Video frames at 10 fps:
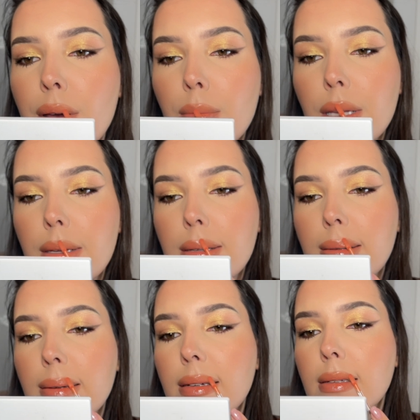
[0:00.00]
But this
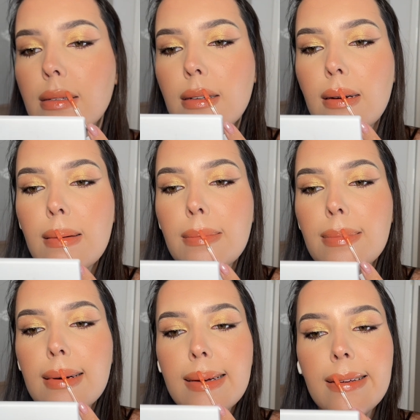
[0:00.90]
look is so
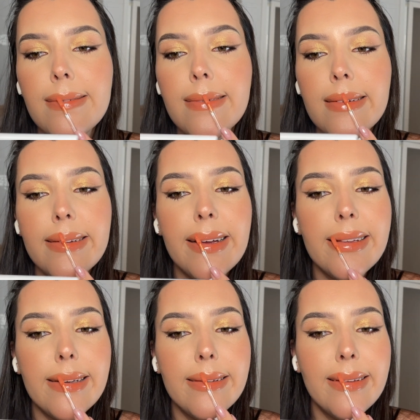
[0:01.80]
pretty for like
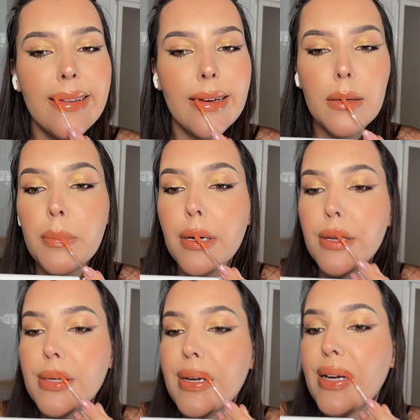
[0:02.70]
sunset
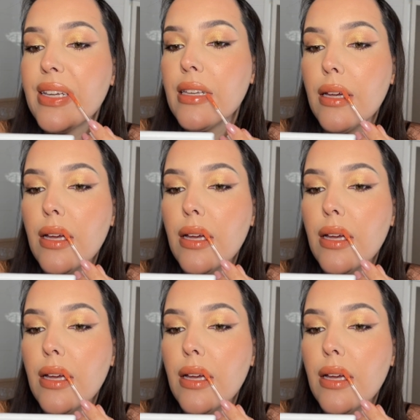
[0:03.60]
pictures.